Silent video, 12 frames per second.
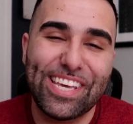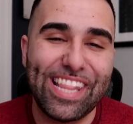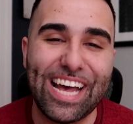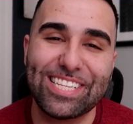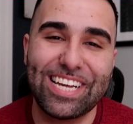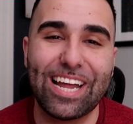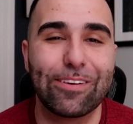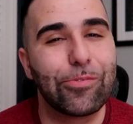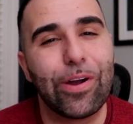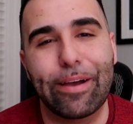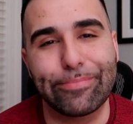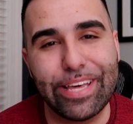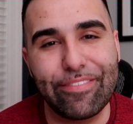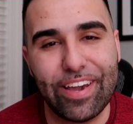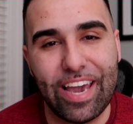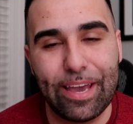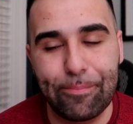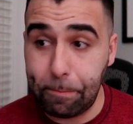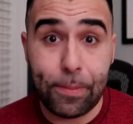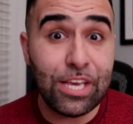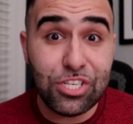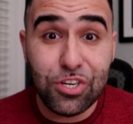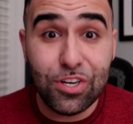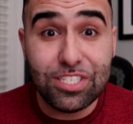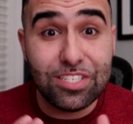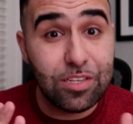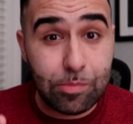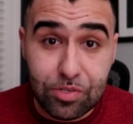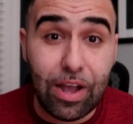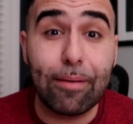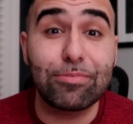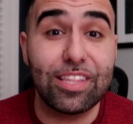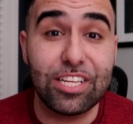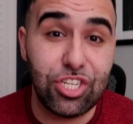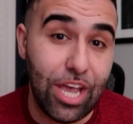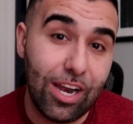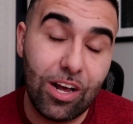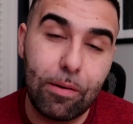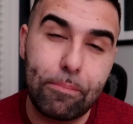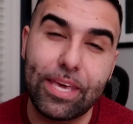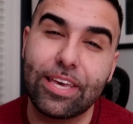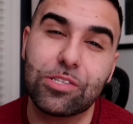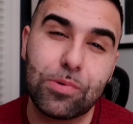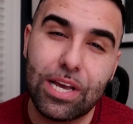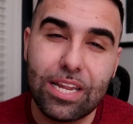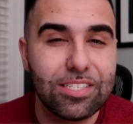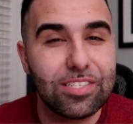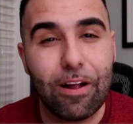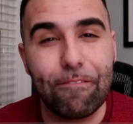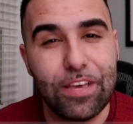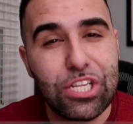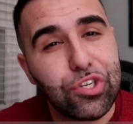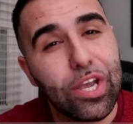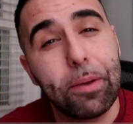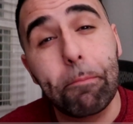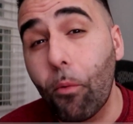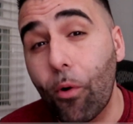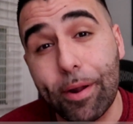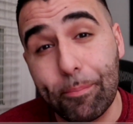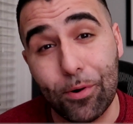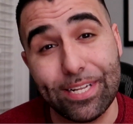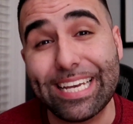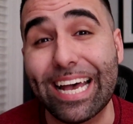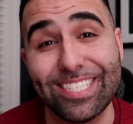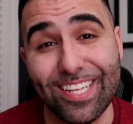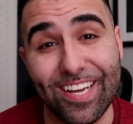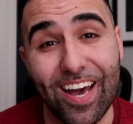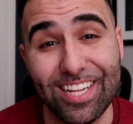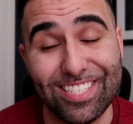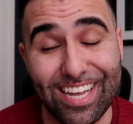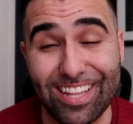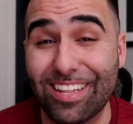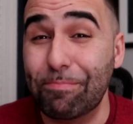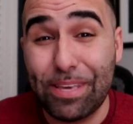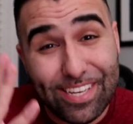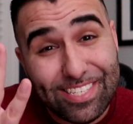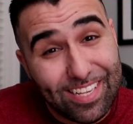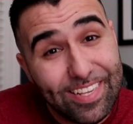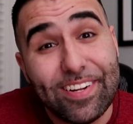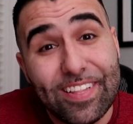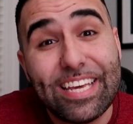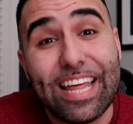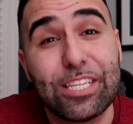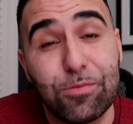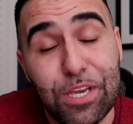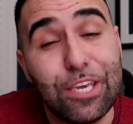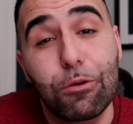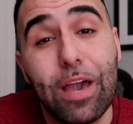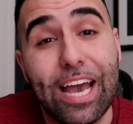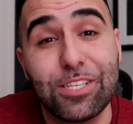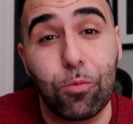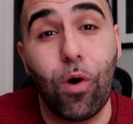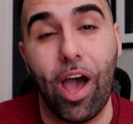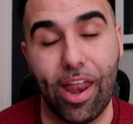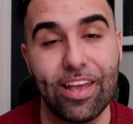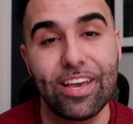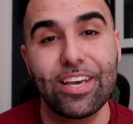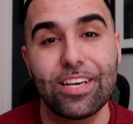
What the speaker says: And that's kind of where I'm leaving it. Be sure to subscribe to the channel because we're gonna start featuring more and more Tesla content because clearly that's what you guys want.